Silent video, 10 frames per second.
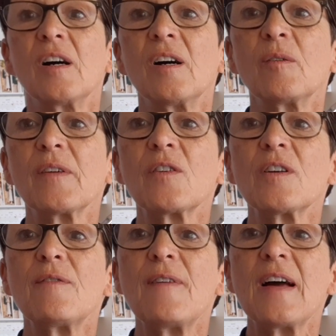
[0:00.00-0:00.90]
We've got
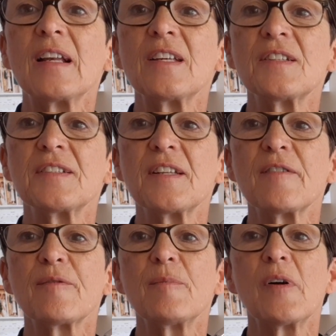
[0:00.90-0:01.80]
a fairly
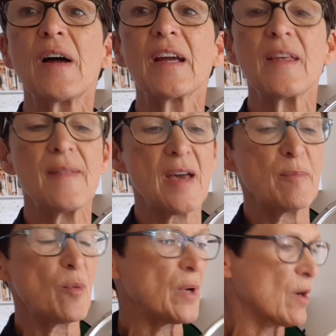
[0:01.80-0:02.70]
stiff meringue in there,
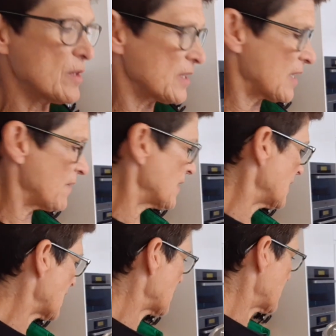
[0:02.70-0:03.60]
but we're going to give it
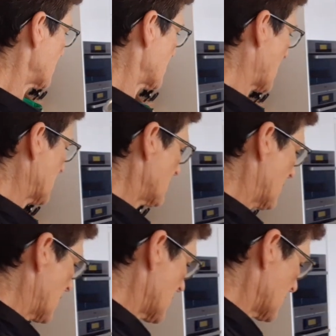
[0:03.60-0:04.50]
an extra 20
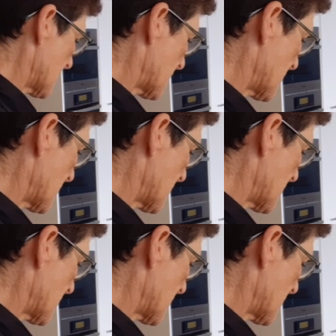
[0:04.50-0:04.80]
minutes